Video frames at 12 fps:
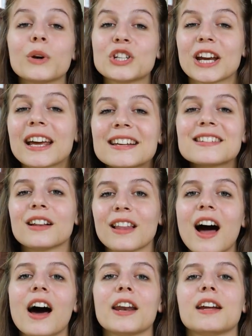which is a
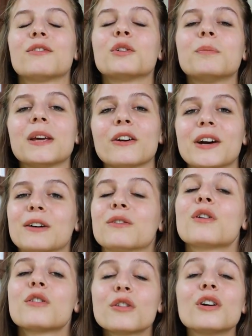lot. It would be
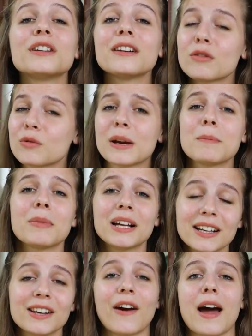around 33
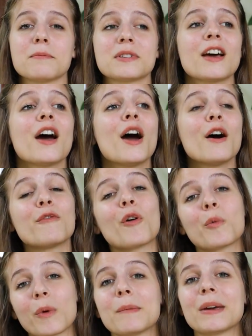milligrams
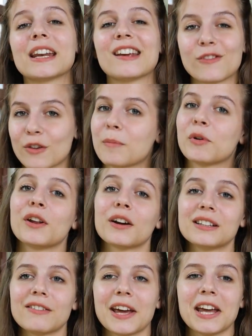for women in
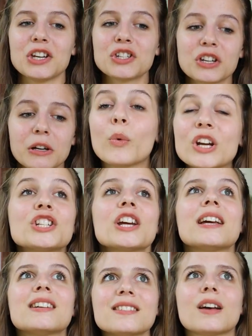reproductive age,
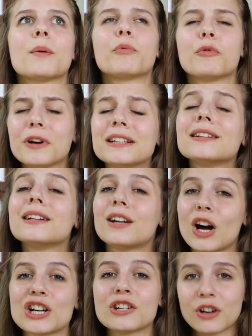which is a pretty
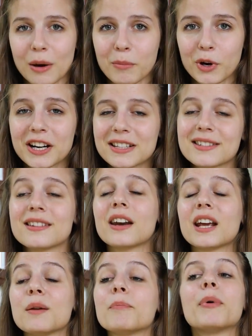large number. It's
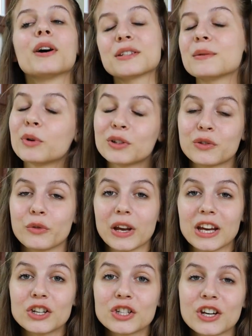not impossible to
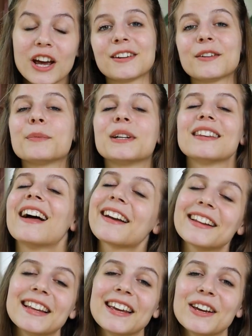reach. But
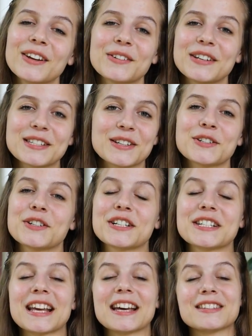luckily,
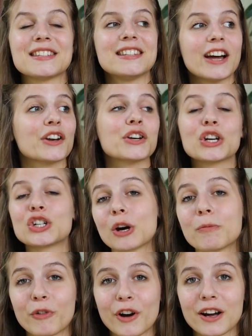researchers have done their
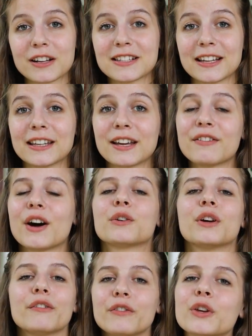job for us and they
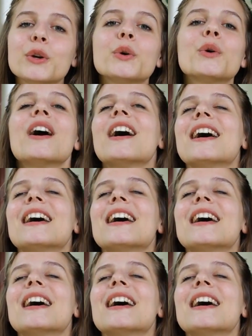found a few